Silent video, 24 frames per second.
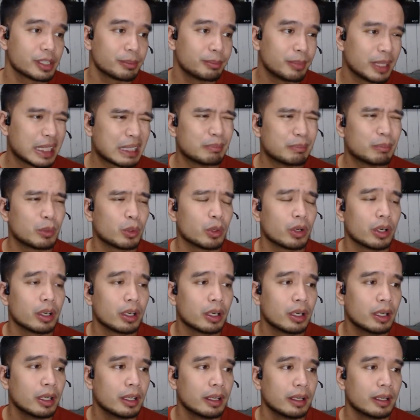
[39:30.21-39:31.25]
a bit
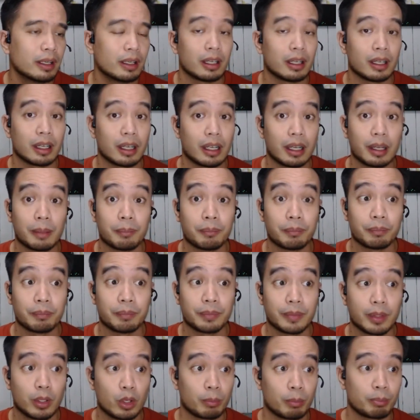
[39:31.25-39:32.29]
more
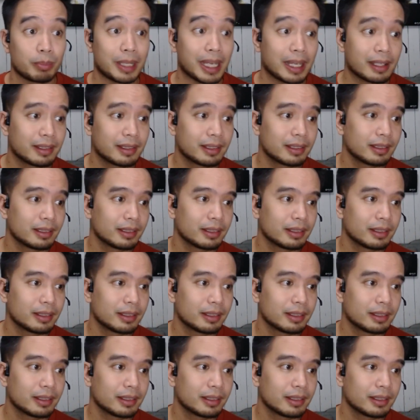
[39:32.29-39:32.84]
complex.